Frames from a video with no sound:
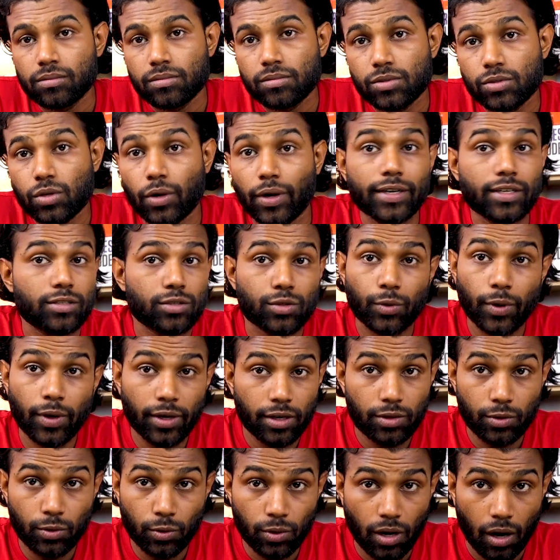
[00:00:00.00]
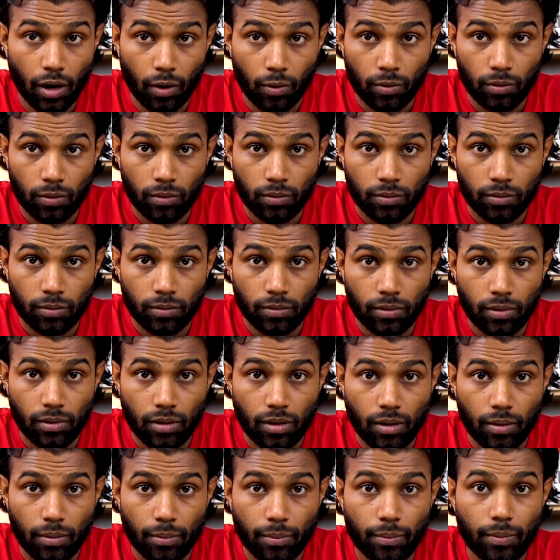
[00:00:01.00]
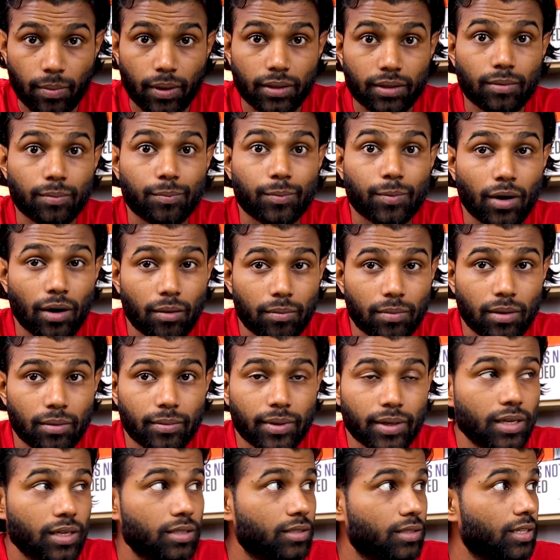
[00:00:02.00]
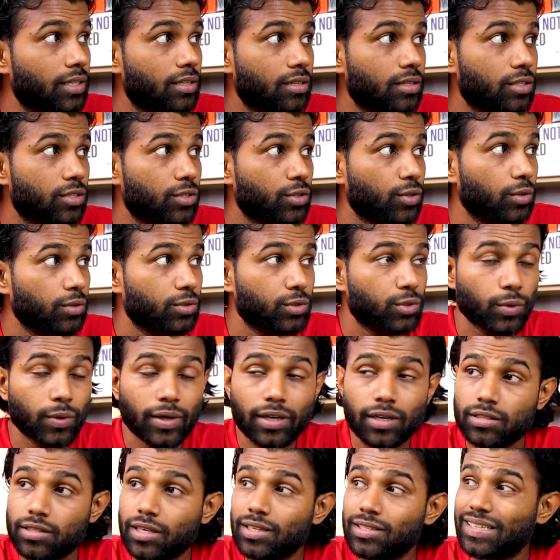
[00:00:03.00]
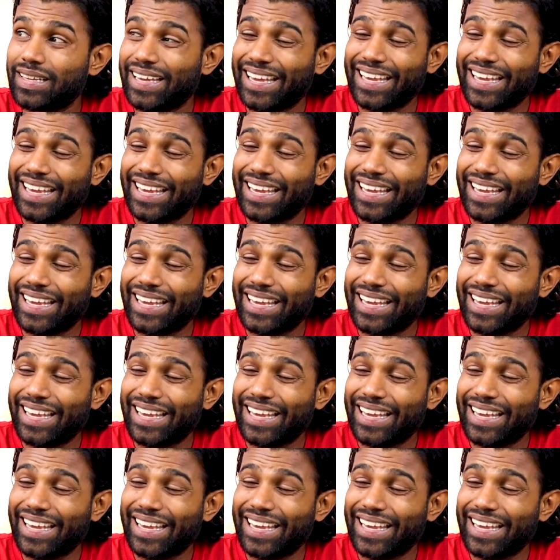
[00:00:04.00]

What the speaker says: So it's 22 now. But the problem is it shows 26